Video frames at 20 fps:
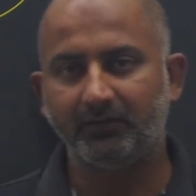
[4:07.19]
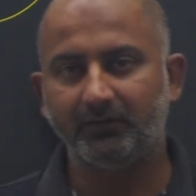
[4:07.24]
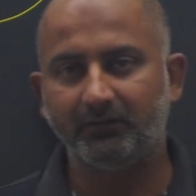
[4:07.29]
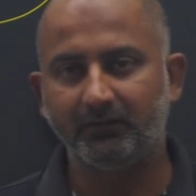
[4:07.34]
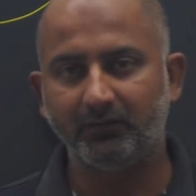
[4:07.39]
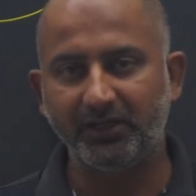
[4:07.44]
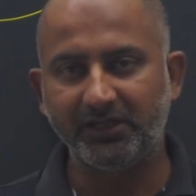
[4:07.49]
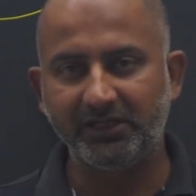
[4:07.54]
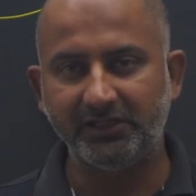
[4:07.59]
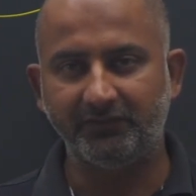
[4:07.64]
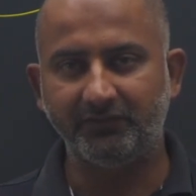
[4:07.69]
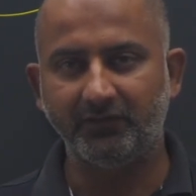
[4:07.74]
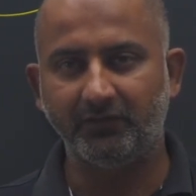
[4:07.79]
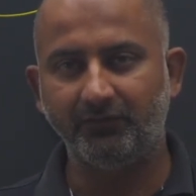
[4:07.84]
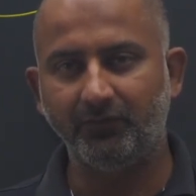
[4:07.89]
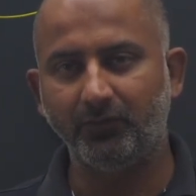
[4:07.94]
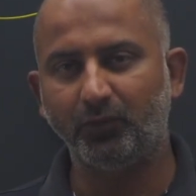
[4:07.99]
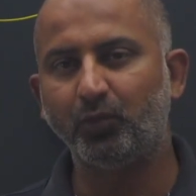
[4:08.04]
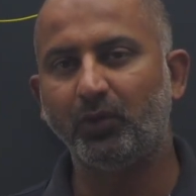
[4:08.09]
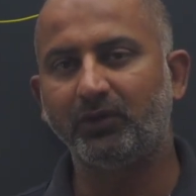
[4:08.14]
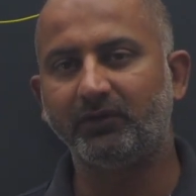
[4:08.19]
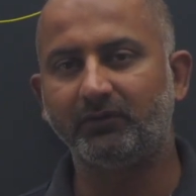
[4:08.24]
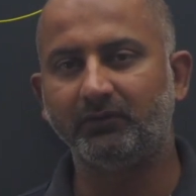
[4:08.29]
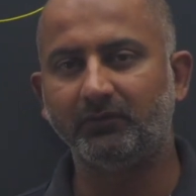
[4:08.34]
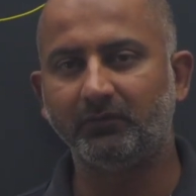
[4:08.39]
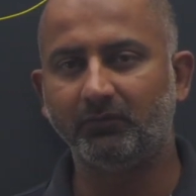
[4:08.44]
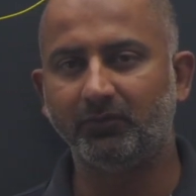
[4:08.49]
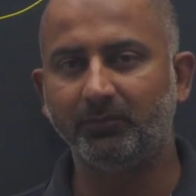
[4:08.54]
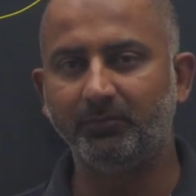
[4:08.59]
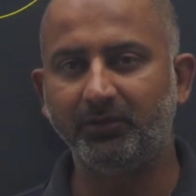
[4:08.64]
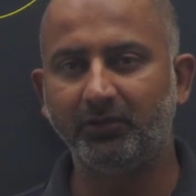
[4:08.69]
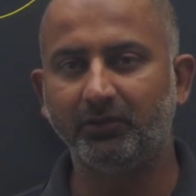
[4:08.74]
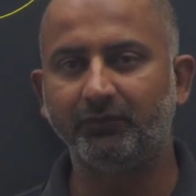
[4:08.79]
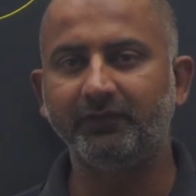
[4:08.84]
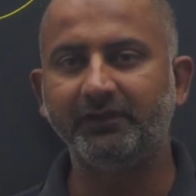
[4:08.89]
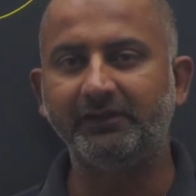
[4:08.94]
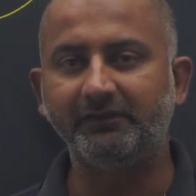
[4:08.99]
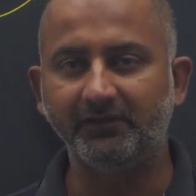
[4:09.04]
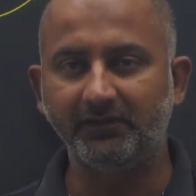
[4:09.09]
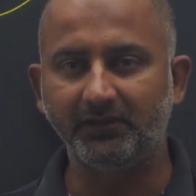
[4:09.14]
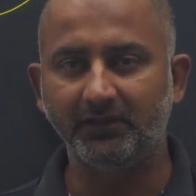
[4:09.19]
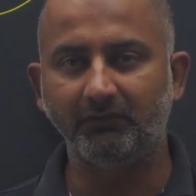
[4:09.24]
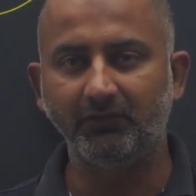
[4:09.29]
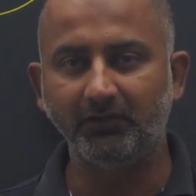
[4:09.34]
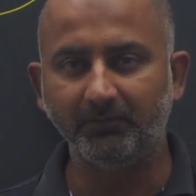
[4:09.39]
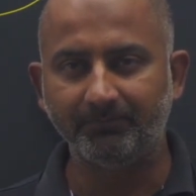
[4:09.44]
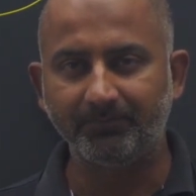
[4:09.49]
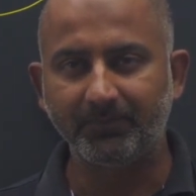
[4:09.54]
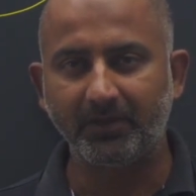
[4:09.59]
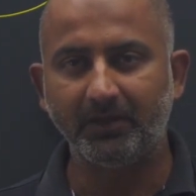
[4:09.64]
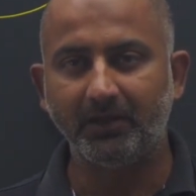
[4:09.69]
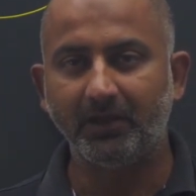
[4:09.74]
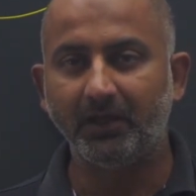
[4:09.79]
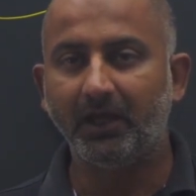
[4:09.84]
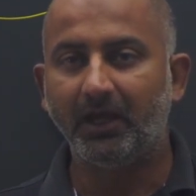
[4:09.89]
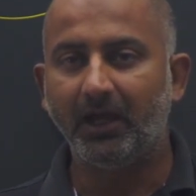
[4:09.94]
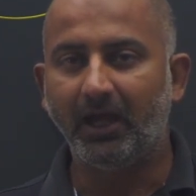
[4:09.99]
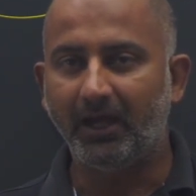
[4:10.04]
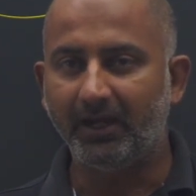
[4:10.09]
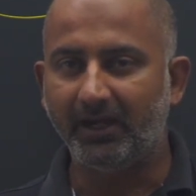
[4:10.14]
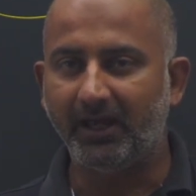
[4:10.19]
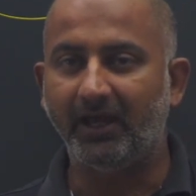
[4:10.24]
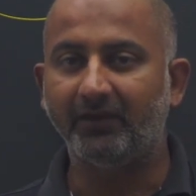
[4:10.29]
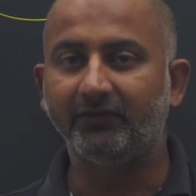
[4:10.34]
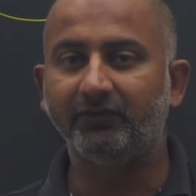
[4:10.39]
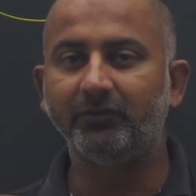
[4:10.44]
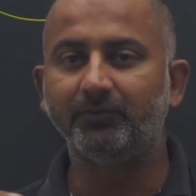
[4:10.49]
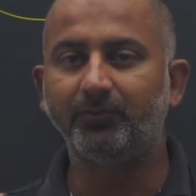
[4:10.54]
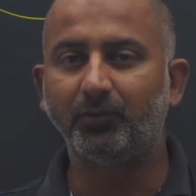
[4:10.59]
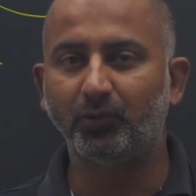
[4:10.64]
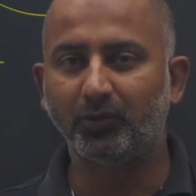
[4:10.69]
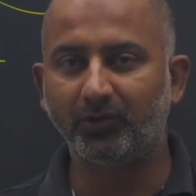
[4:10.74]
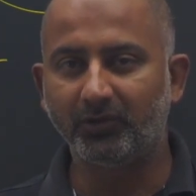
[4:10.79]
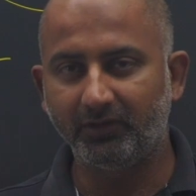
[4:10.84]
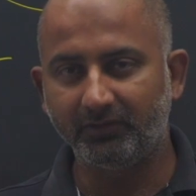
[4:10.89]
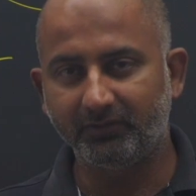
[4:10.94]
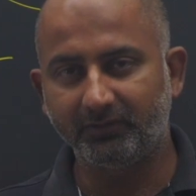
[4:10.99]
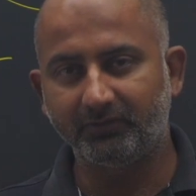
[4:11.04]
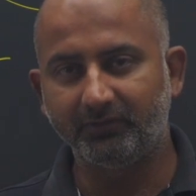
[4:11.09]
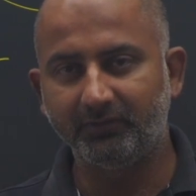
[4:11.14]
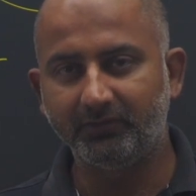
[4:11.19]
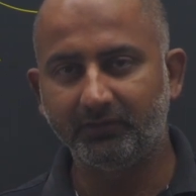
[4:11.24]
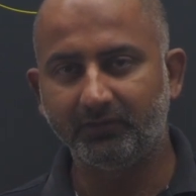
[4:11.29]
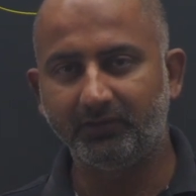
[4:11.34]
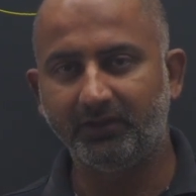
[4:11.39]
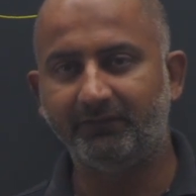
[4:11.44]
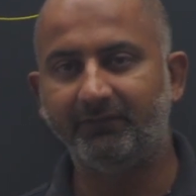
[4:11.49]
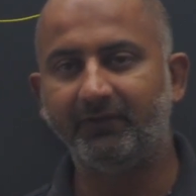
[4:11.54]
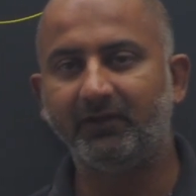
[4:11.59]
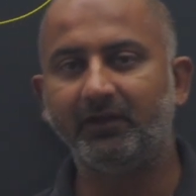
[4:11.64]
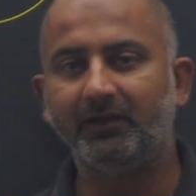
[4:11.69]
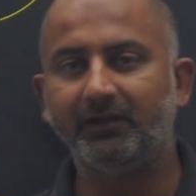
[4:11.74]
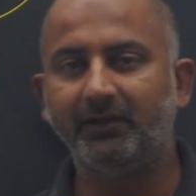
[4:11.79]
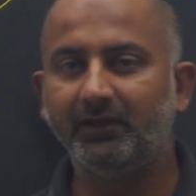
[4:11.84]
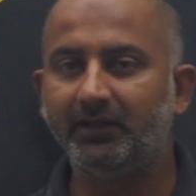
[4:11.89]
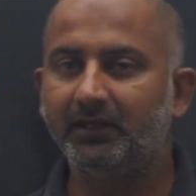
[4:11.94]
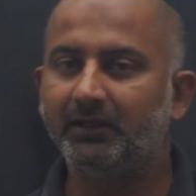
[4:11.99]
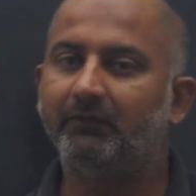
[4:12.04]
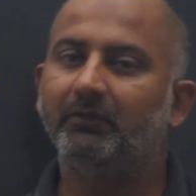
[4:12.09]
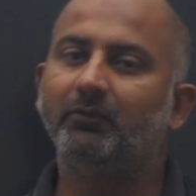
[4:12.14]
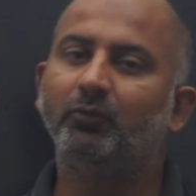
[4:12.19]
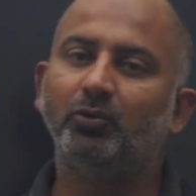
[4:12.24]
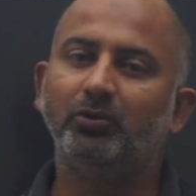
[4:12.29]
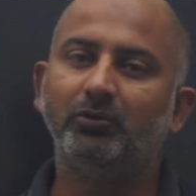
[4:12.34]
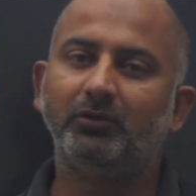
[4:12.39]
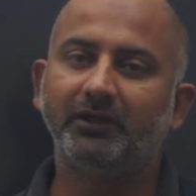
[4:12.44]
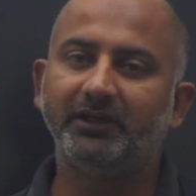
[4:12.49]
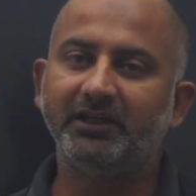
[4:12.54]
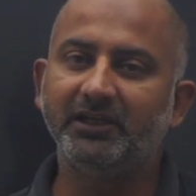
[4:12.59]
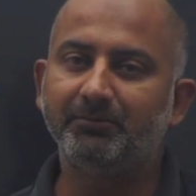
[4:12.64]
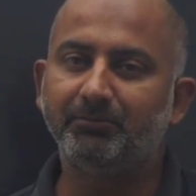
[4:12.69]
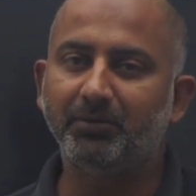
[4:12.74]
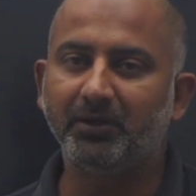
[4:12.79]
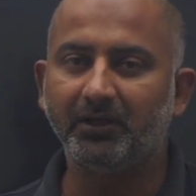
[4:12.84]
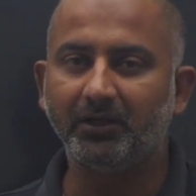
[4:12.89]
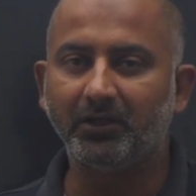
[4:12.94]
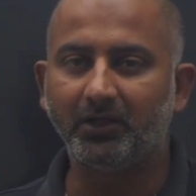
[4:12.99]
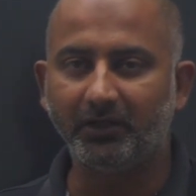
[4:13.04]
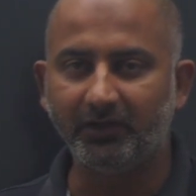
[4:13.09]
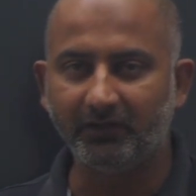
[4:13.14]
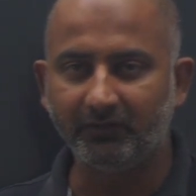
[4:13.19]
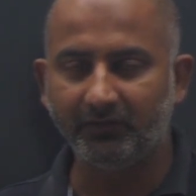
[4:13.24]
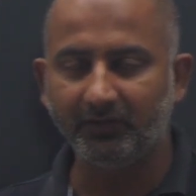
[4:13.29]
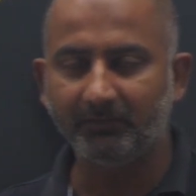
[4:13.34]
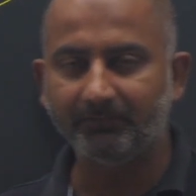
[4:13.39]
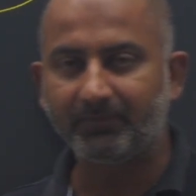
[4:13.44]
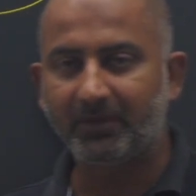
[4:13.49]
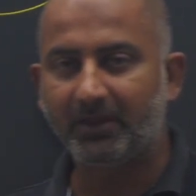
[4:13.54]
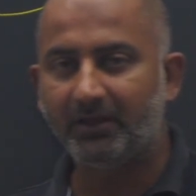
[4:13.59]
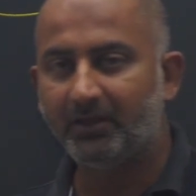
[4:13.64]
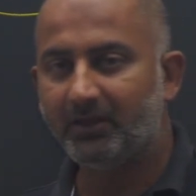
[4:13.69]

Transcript: So initial few questions would be of easy level, and as you progress, the difficulty level would keep increasing.